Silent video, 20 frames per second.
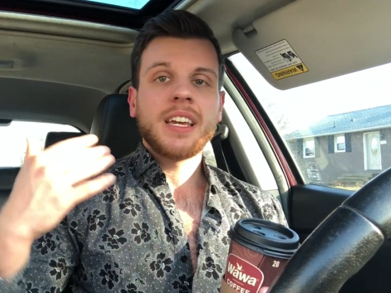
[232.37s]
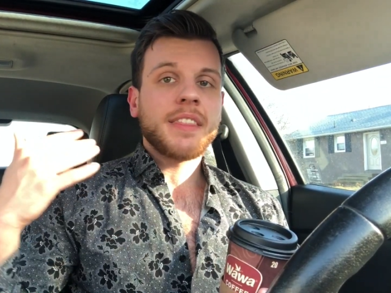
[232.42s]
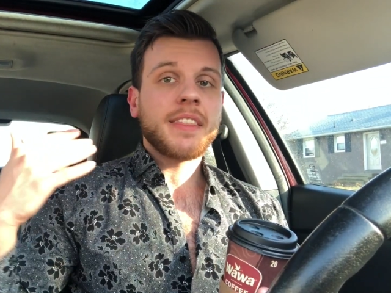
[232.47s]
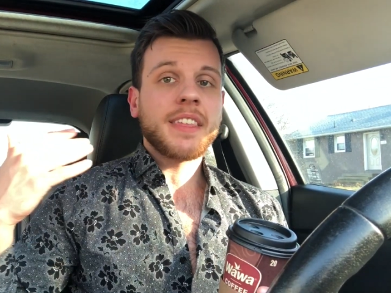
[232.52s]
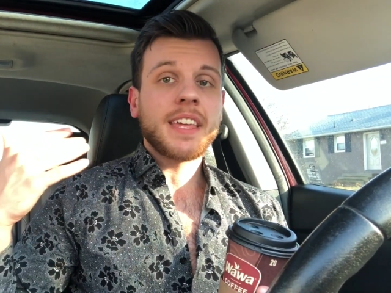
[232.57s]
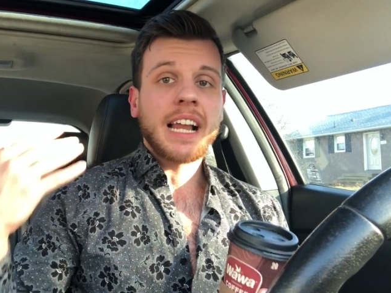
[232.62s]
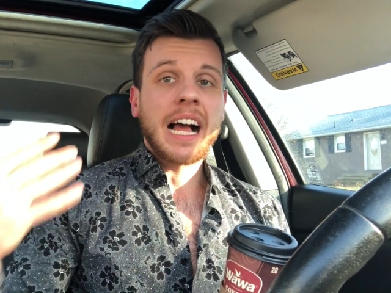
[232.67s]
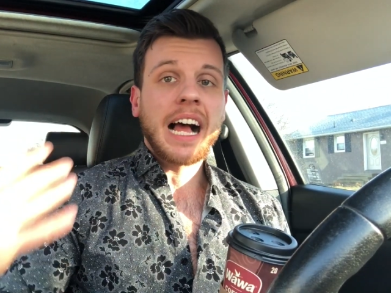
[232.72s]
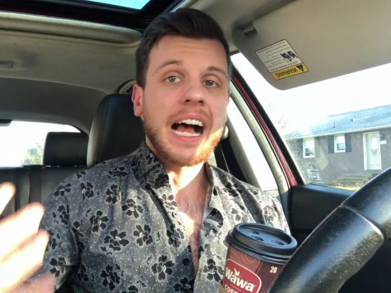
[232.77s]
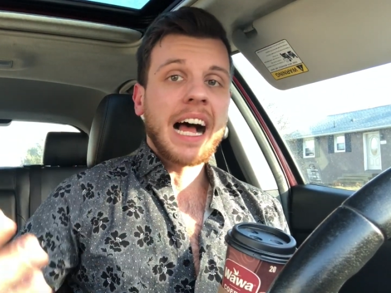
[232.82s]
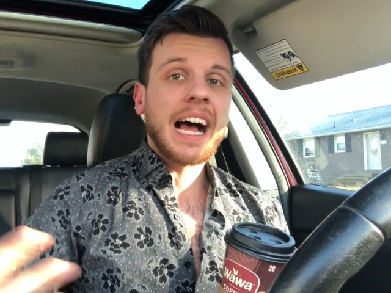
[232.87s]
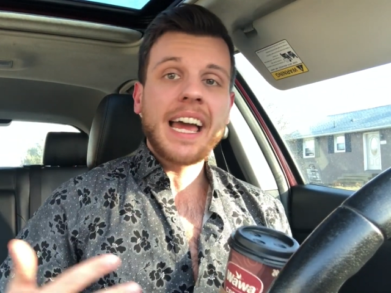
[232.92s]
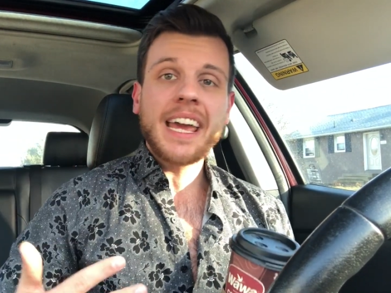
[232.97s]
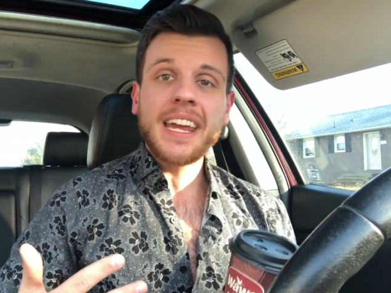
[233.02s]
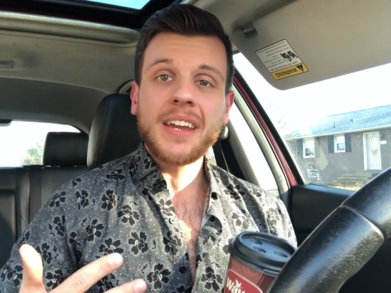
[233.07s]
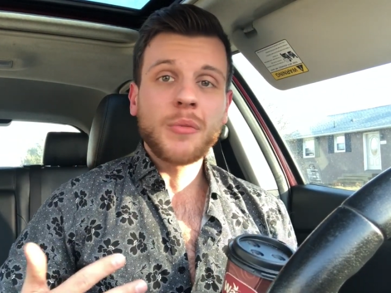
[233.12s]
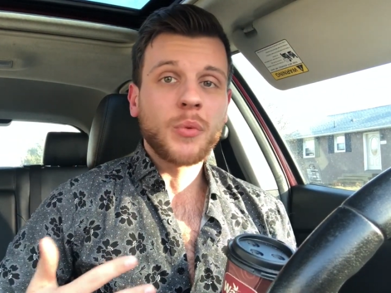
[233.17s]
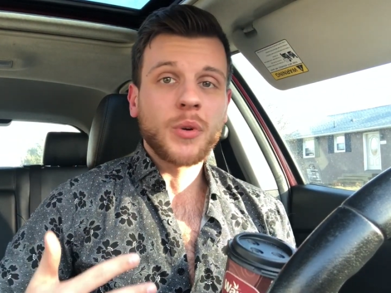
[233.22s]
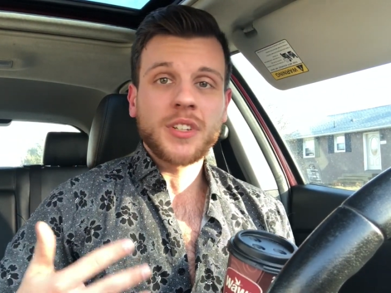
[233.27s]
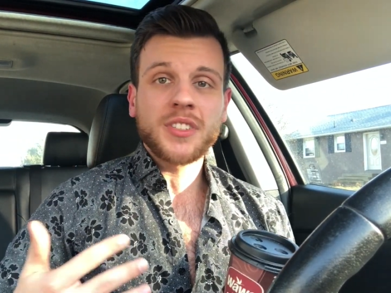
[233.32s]
that
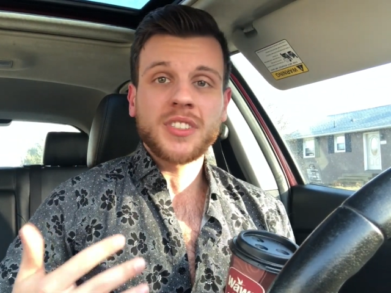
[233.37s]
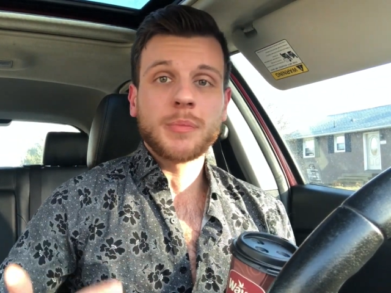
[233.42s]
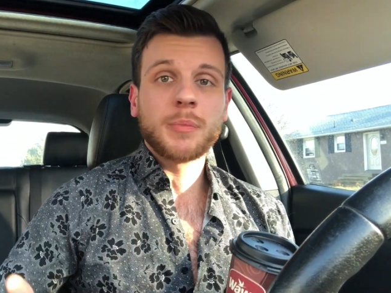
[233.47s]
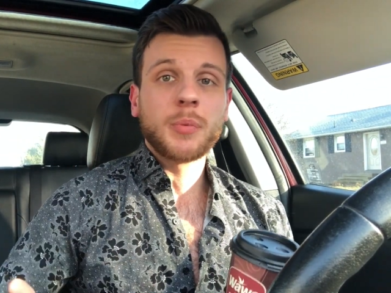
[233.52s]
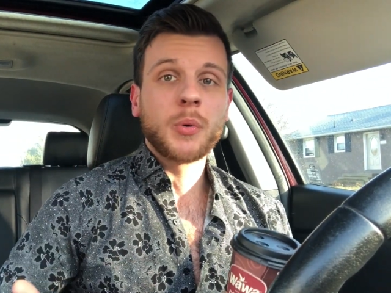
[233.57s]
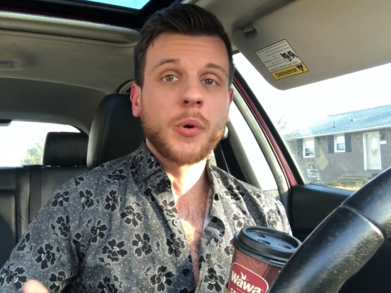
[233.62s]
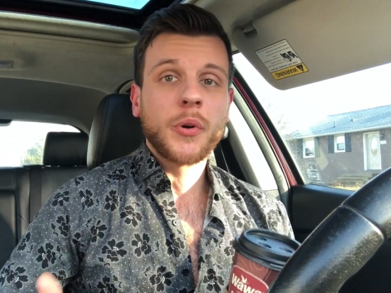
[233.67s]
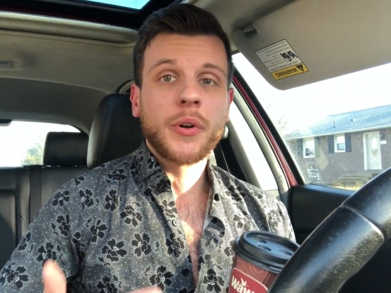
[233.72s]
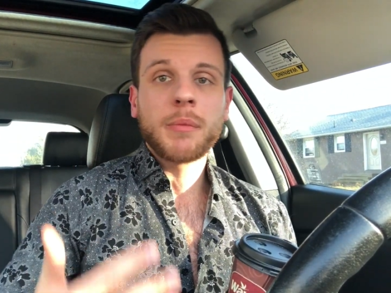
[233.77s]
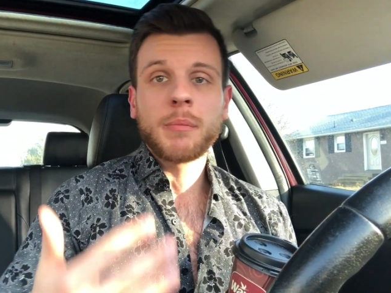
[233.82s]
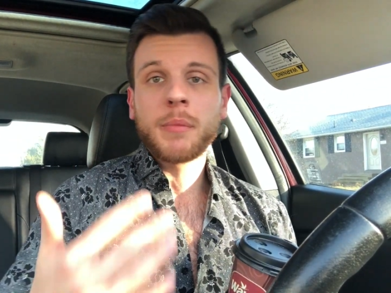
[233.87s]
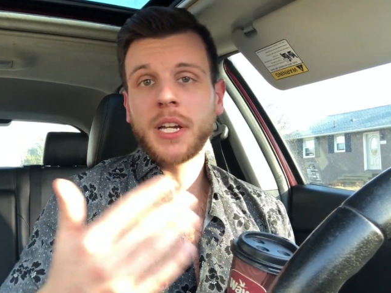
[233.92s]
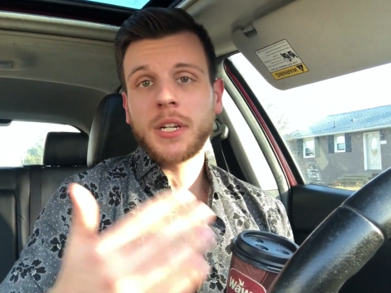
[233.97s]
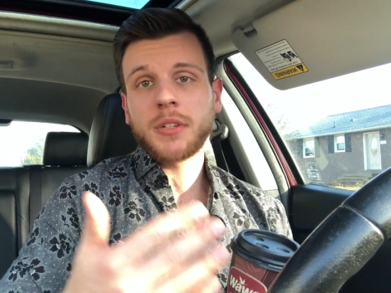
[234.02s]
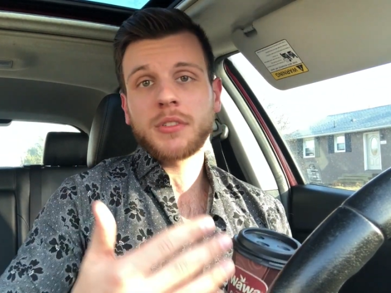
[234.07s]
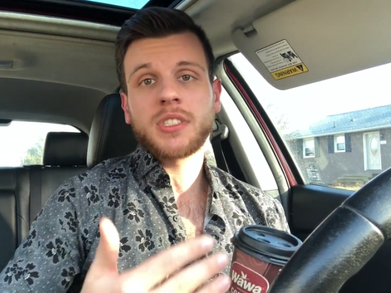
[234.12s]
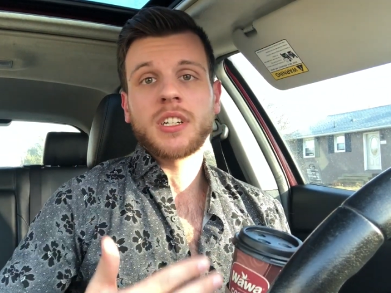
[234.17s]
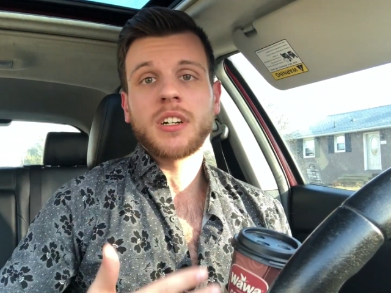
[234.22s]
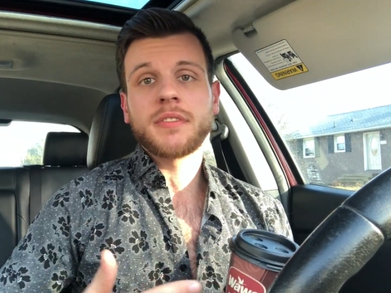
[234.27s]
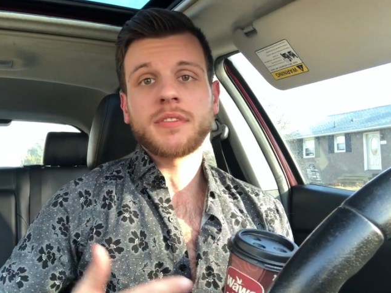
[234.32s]
I want to support
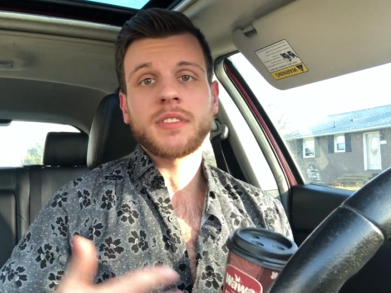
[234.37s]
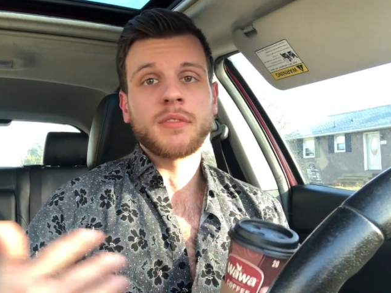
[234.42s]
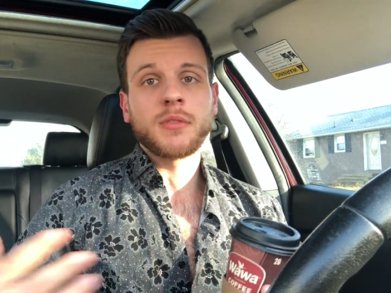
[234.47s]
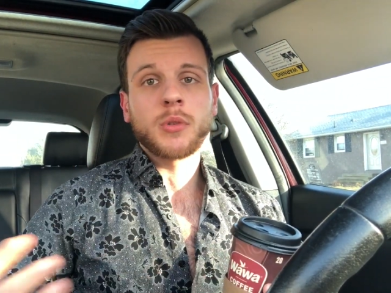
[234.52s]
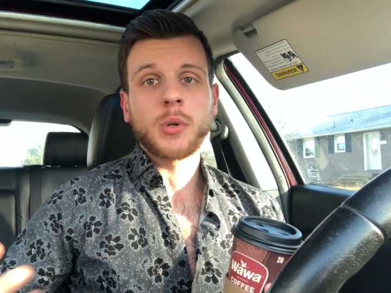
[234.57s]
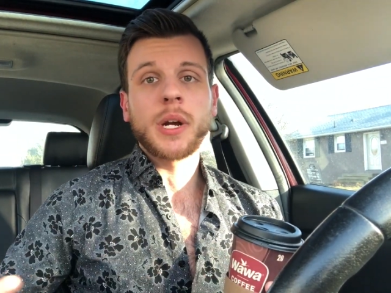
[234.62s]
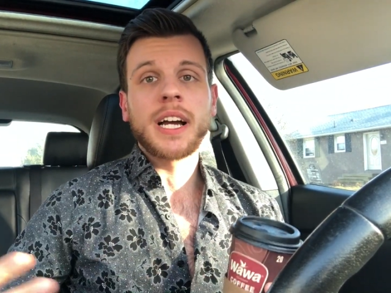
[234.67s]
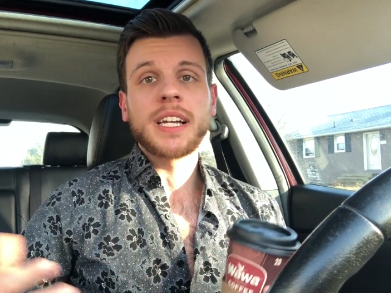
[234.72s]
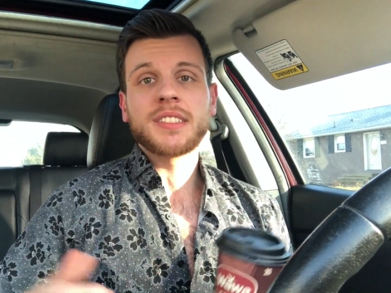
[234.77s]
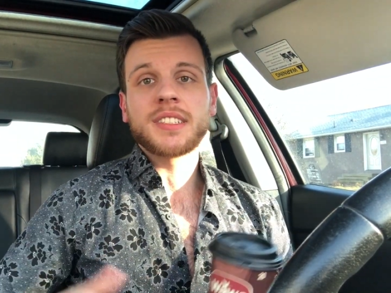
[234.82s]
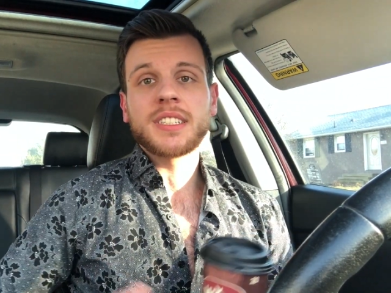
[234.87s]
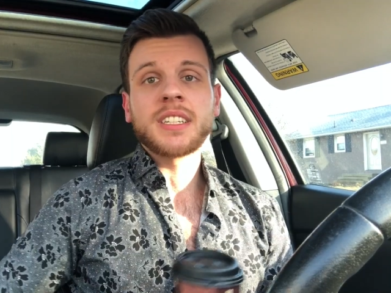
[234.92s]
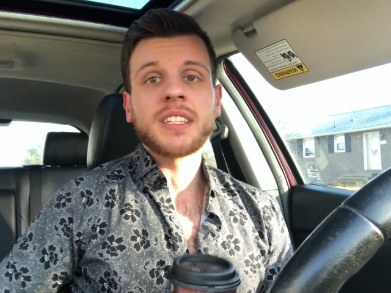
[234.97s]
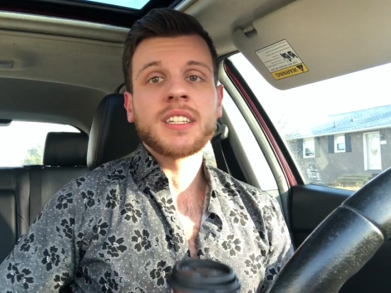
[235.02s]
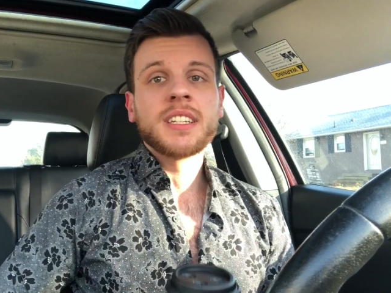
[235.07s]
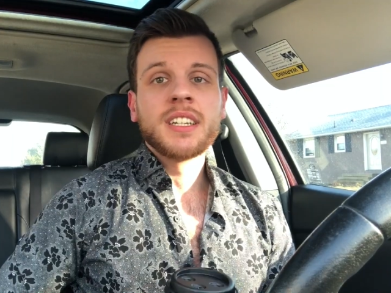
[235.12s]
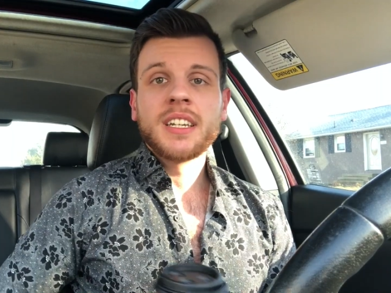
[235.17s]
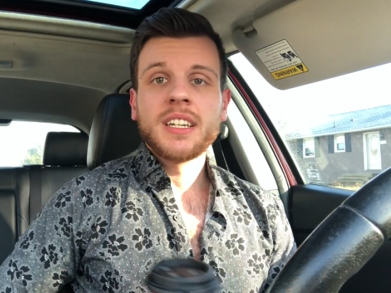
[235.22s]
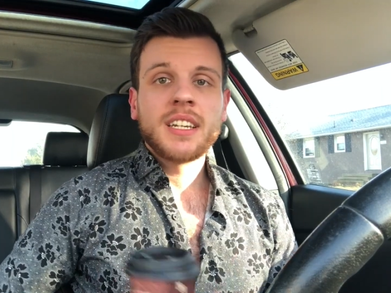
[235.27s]
Microsoft and Verizon